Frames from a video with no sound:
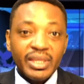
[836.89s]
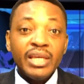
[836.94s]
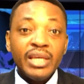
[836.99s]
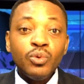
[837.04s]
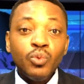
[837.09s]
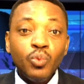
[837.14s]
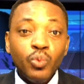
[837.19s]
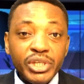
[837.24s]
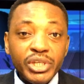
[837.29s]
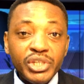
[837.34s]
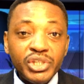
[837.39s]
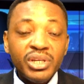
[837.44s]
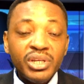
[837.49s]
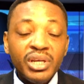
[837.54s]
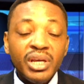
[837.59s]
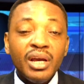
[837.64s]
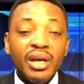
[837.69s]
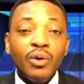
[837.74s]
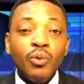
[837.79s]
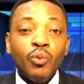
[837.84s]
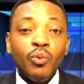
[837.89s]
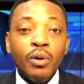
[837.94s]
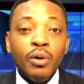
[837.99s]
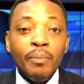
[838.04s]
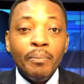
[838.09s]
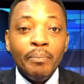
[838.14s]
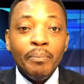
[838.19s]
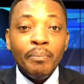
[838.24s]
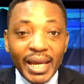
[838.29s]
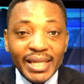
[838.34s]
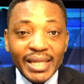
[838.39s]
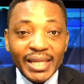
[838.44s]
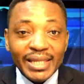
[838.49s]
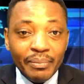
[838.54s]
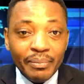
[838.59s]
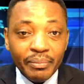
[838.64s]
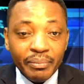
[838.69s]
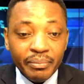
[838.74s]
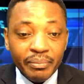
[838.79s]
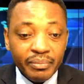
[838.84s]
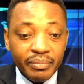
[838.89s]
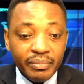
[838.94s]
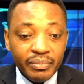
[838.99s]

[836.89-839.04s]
in which will make them